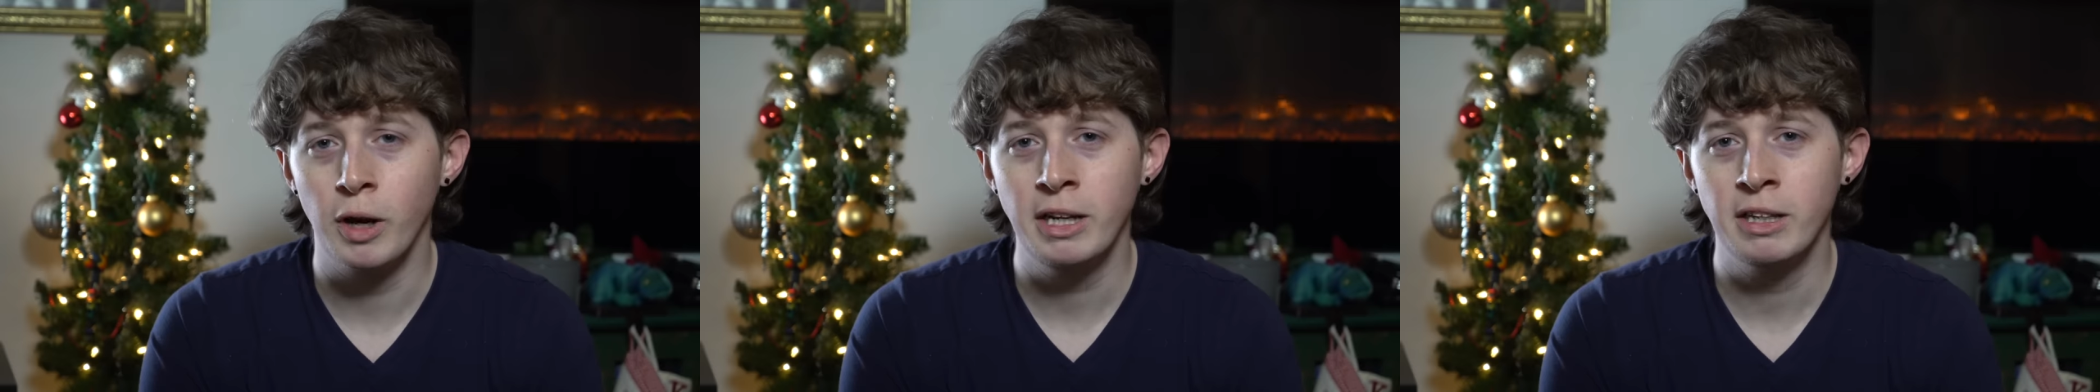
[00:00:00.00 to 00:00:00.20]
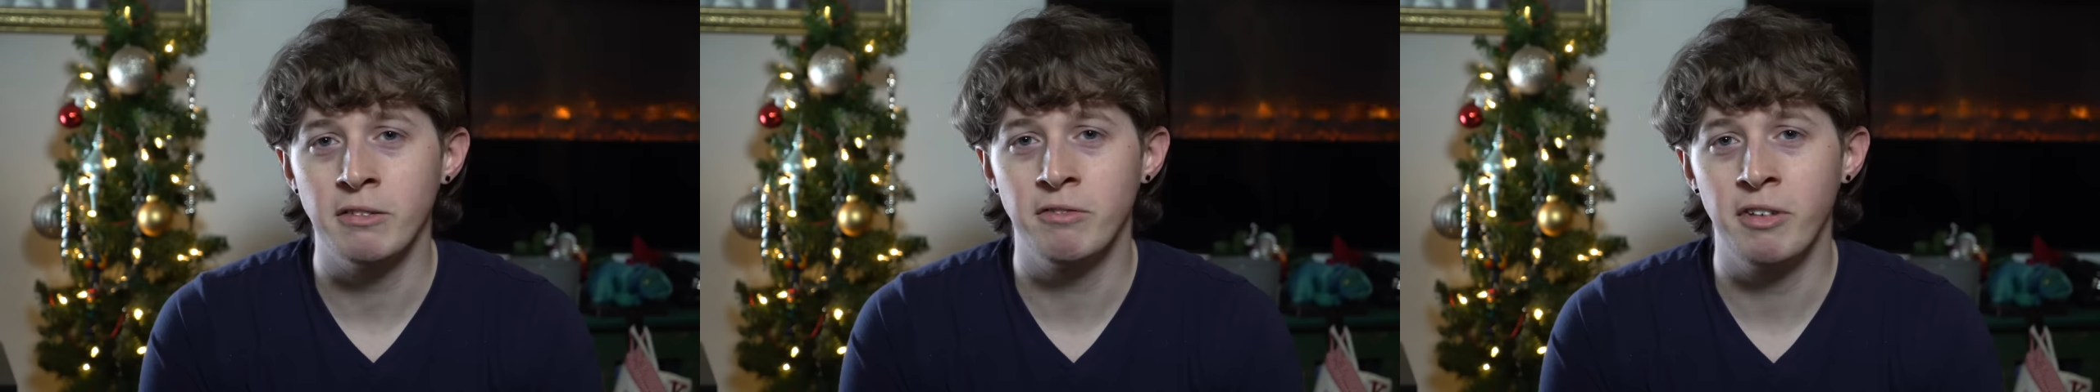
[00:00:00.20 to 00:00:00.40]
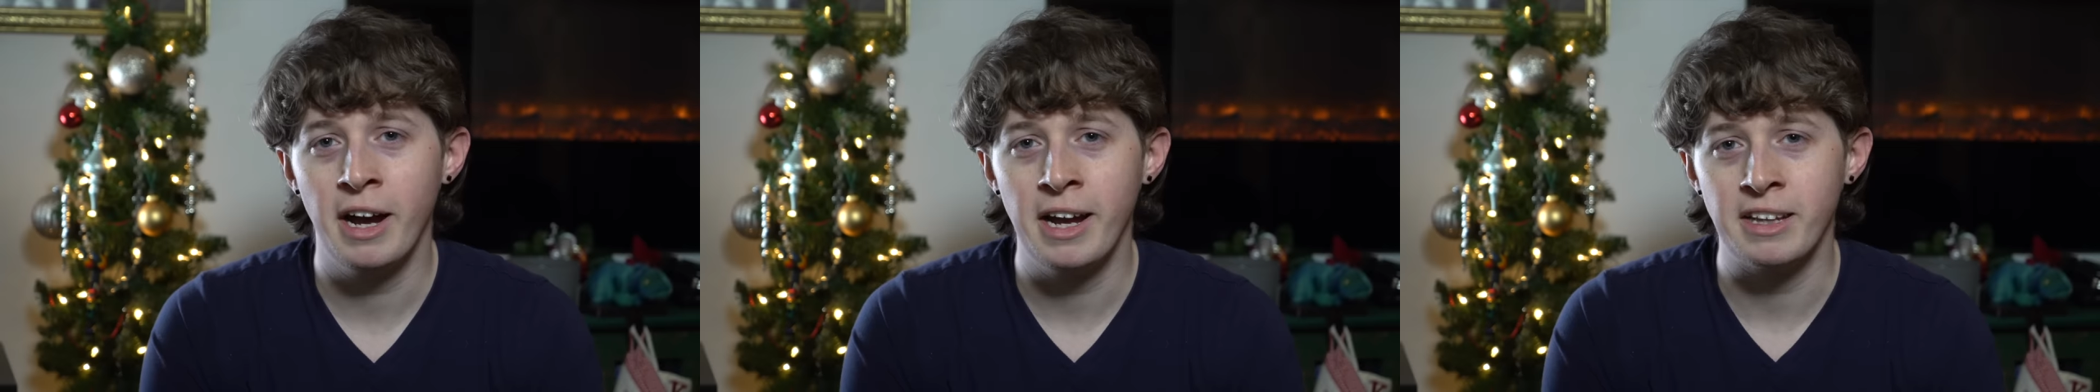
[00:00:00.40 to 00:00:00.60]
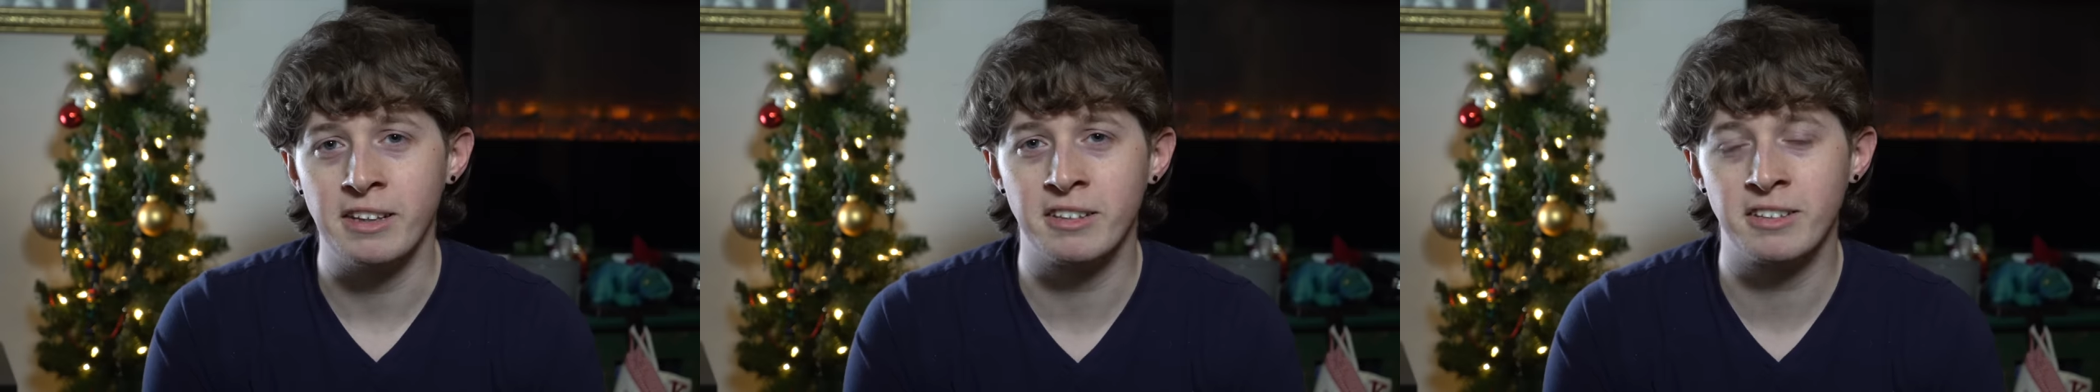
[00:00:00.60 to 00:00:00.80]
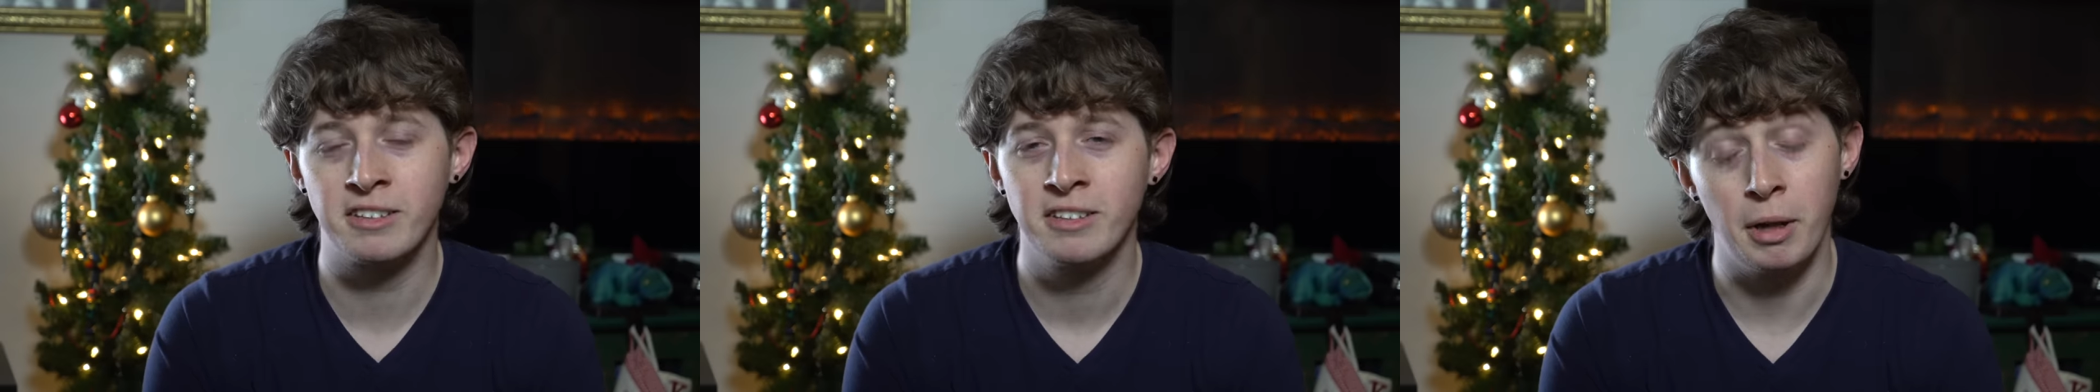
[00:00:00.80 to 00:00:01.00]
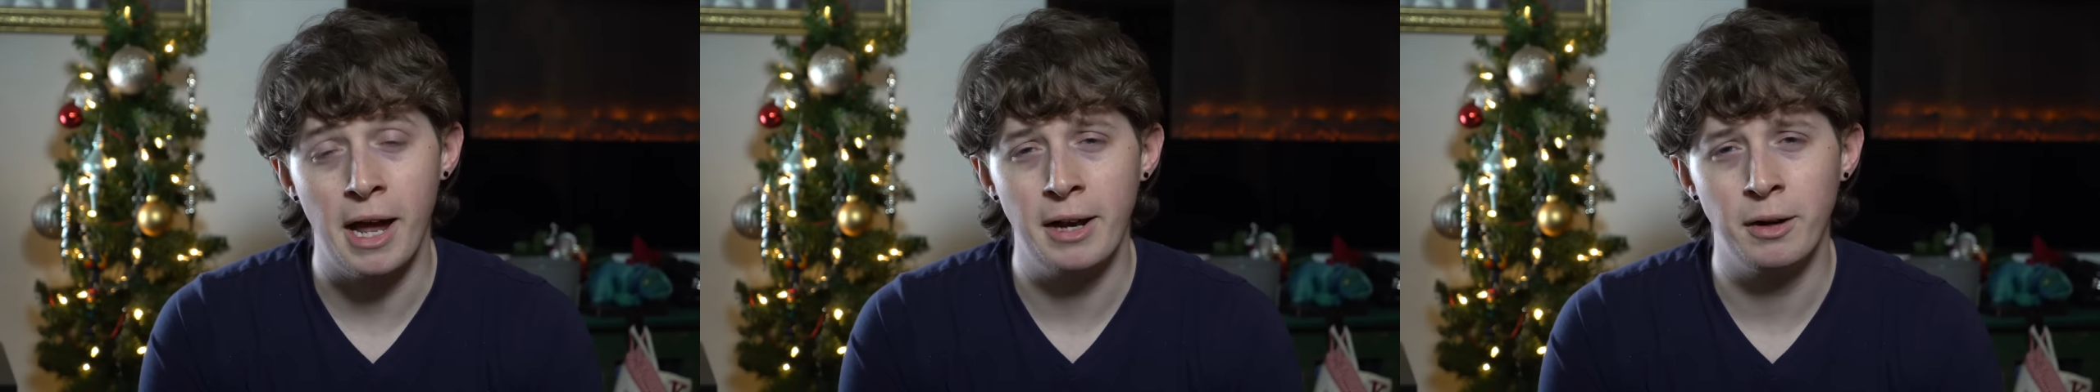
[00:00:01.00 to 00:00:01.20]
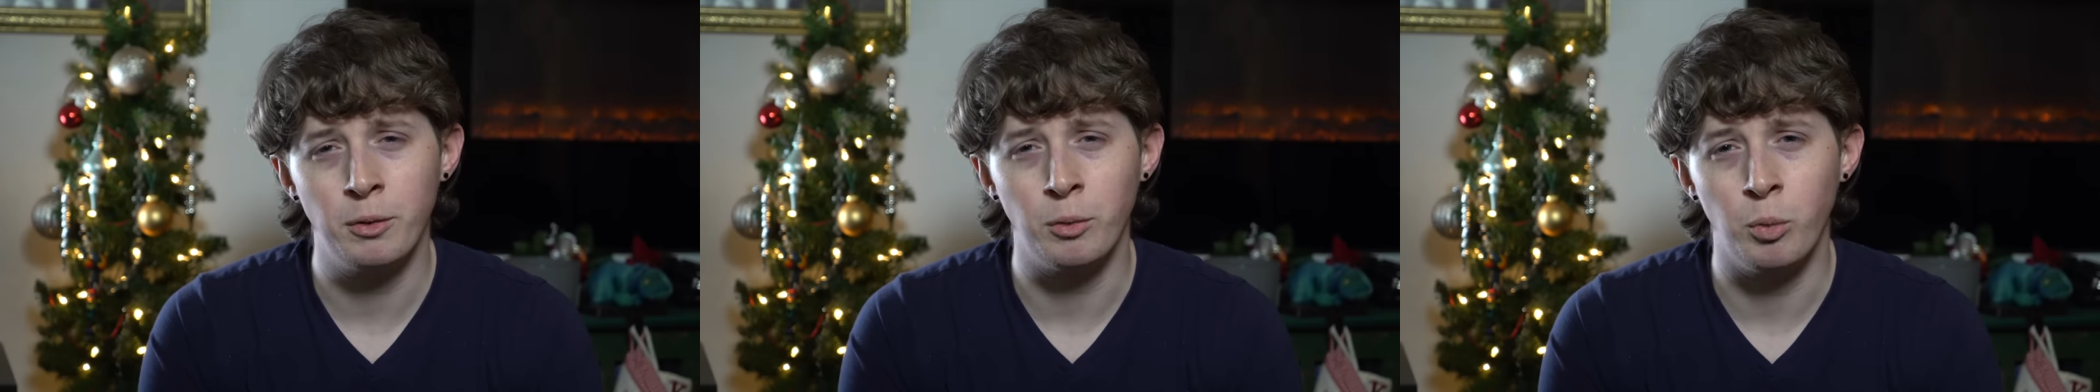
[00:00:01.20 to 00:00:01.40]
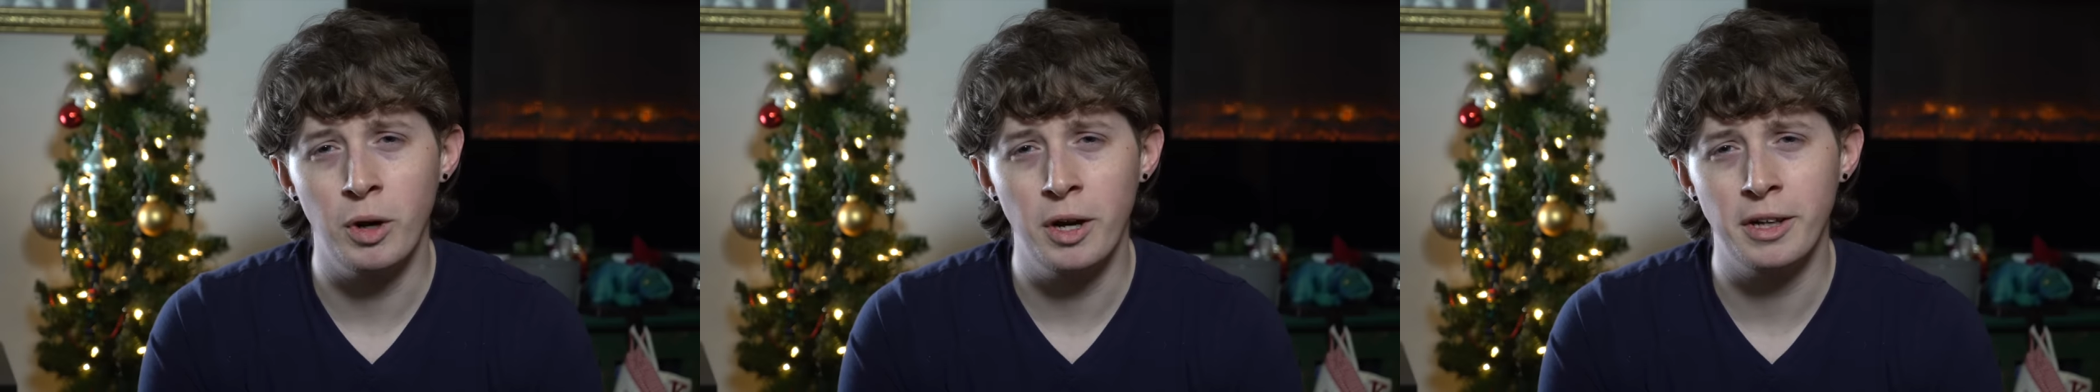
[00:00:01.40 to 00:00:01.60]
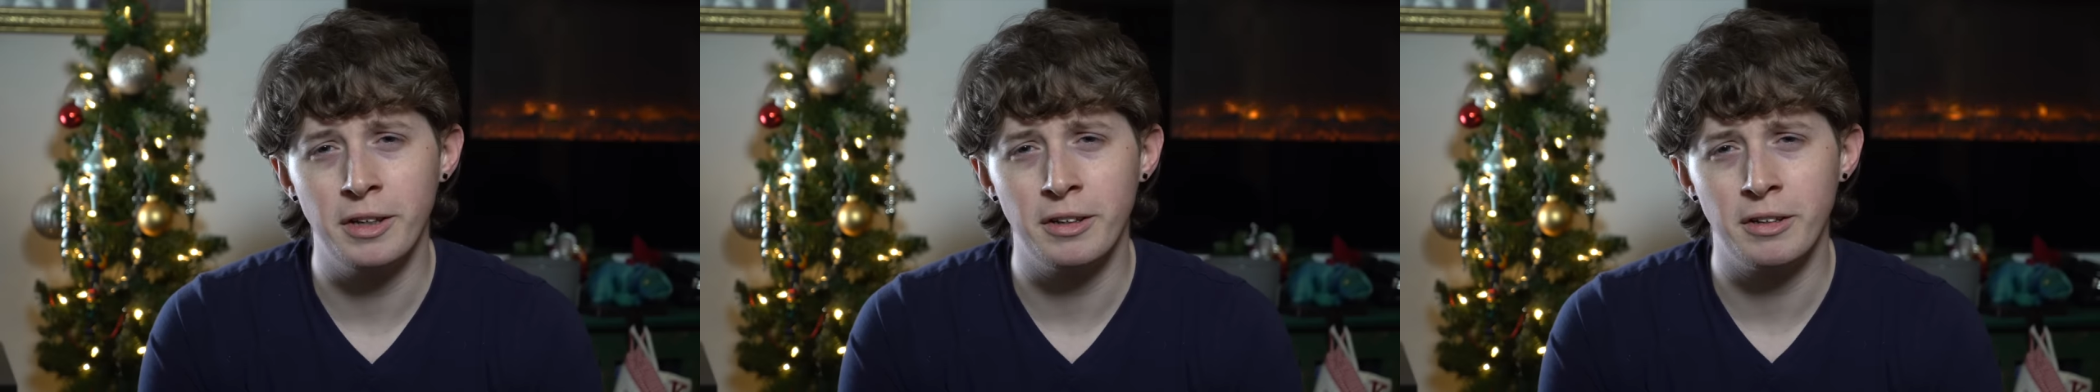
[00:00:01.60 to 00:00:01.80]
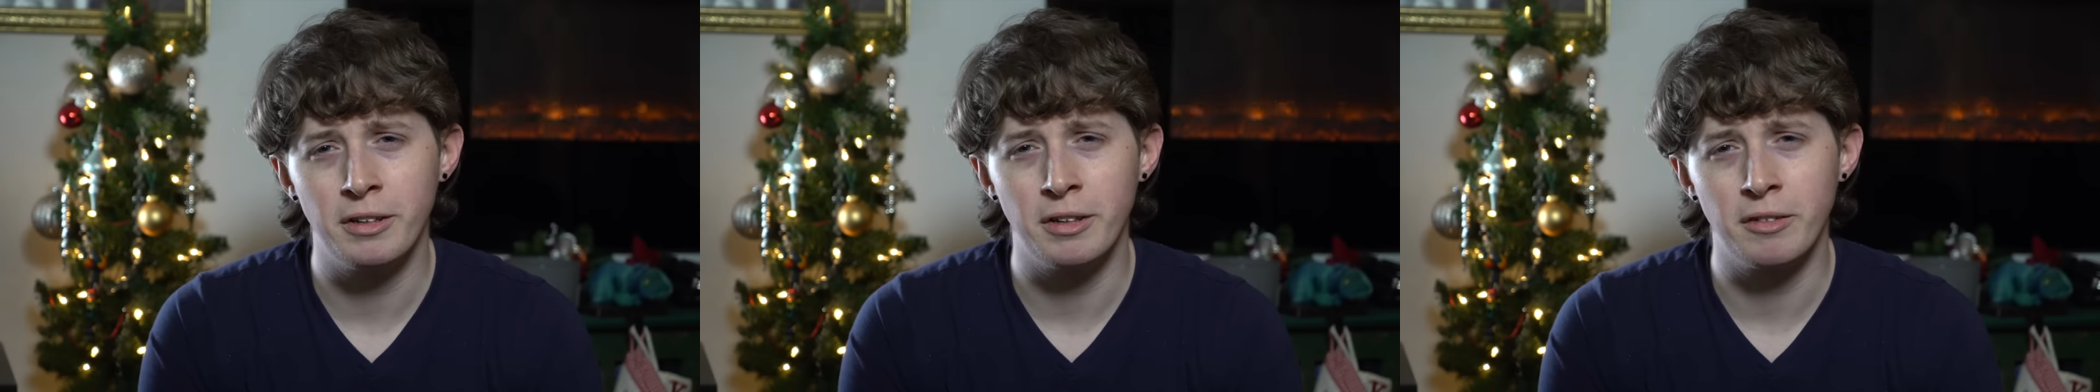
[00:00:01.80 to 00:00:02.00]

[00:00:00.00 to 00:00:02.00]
Great advice, but I don't want